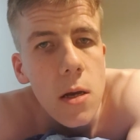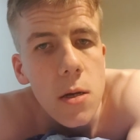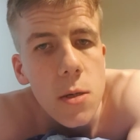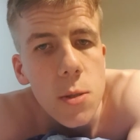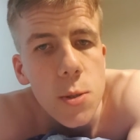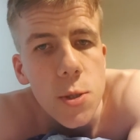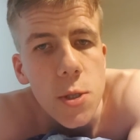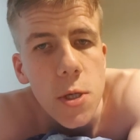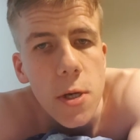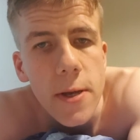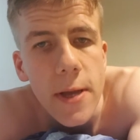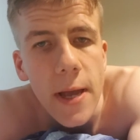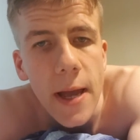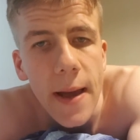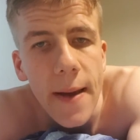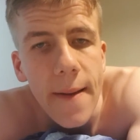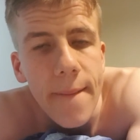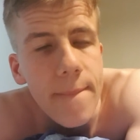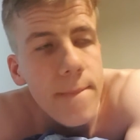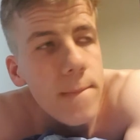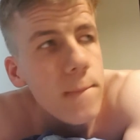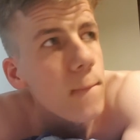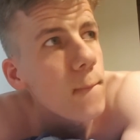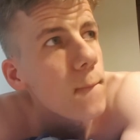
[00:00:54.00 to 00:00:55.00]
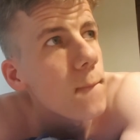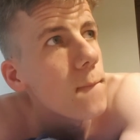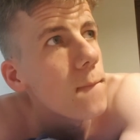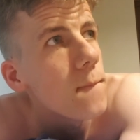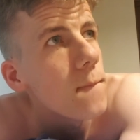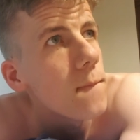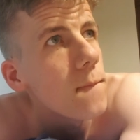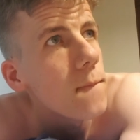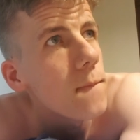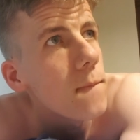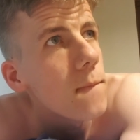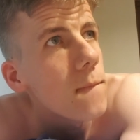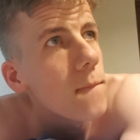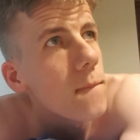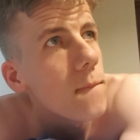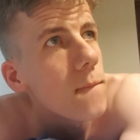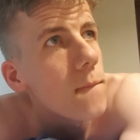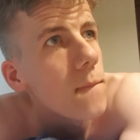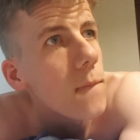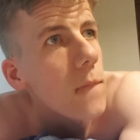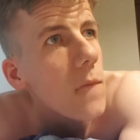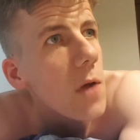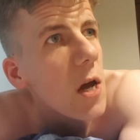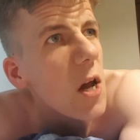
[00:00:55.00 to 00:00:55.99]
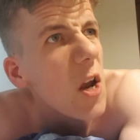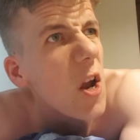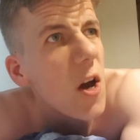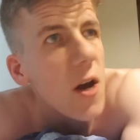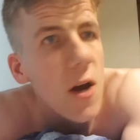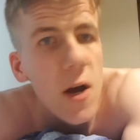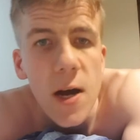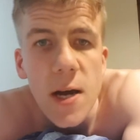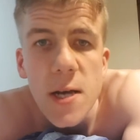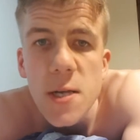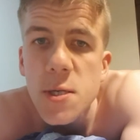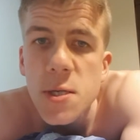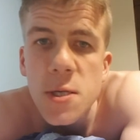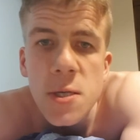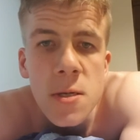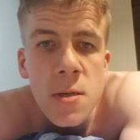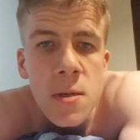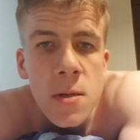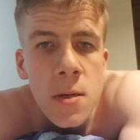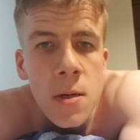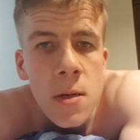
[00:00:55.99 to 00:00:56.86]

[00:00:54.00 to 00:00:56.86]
So yeah. Good night, guys.